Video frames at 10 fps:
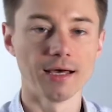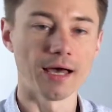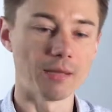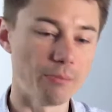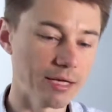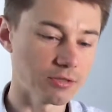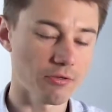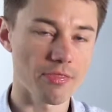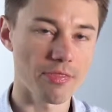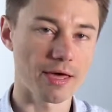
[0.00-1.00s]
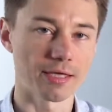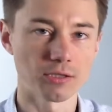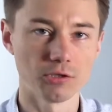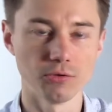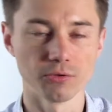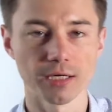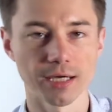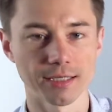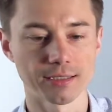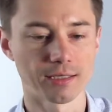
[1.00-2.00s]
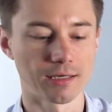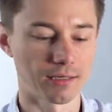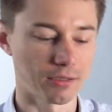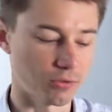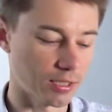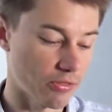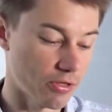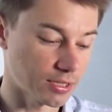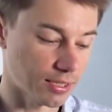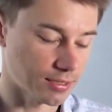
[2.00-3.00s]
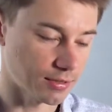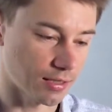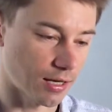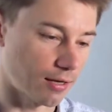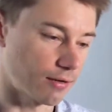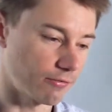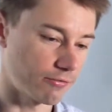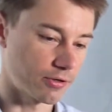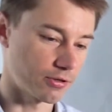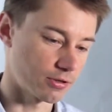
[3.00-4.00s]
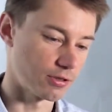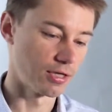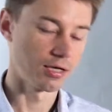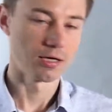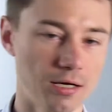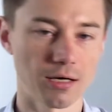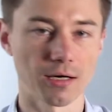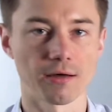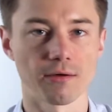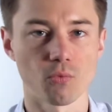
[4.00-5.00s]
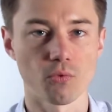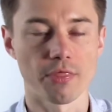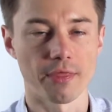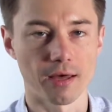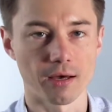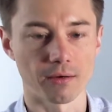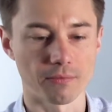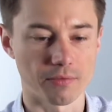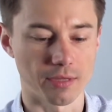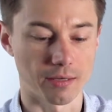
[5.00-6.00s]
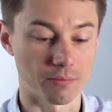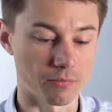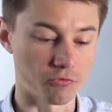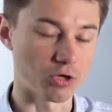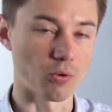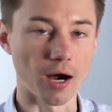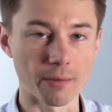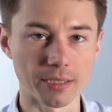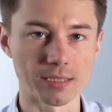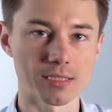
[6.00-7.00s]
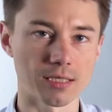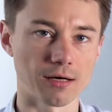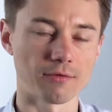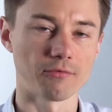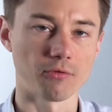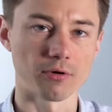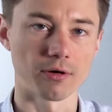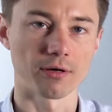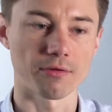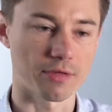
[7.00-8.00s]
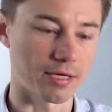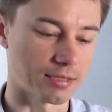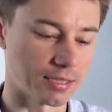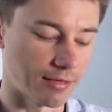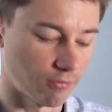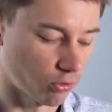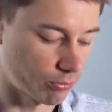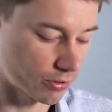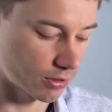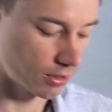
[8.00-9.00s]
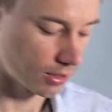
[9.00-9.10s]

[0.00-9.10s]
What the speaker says: And based on that, you can discuss further the requirements for the developer